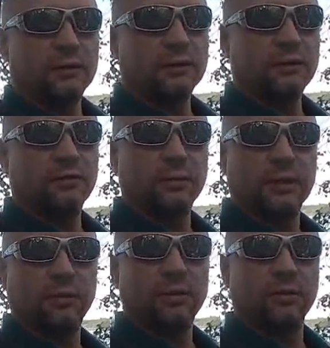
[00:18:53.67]
It doesn't mean
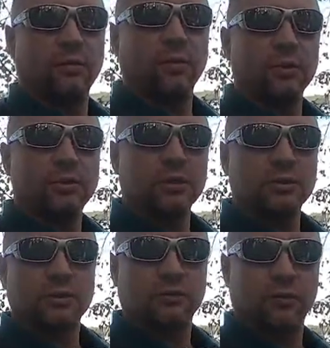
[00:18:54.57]
that we don't want
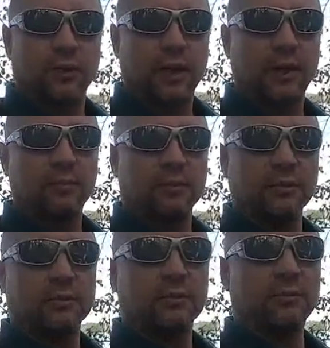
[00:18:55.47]
justice for what happened.
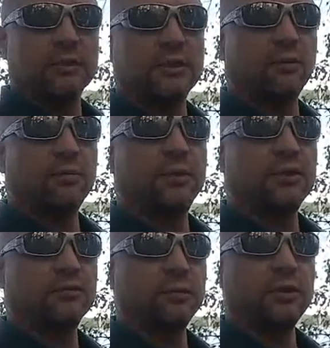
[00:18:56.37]
It means that we
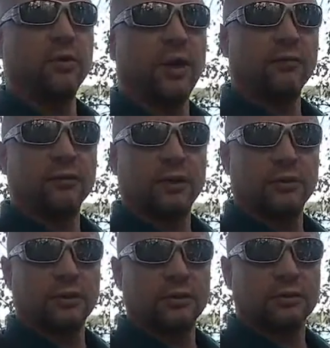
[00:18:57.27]
peacefully go after that
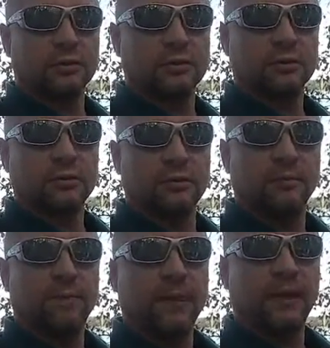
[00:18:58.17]
justice,
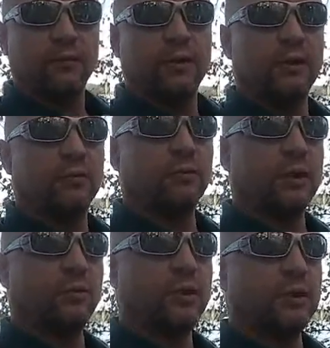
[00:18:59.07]

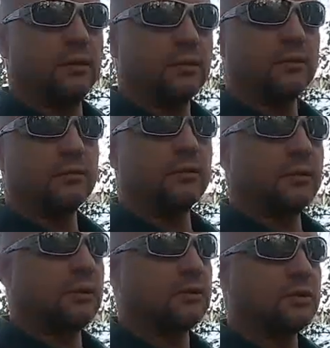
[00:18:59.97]
and we
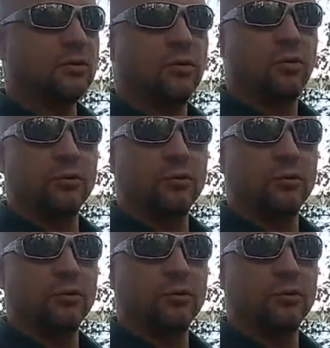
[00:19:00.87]
can still hold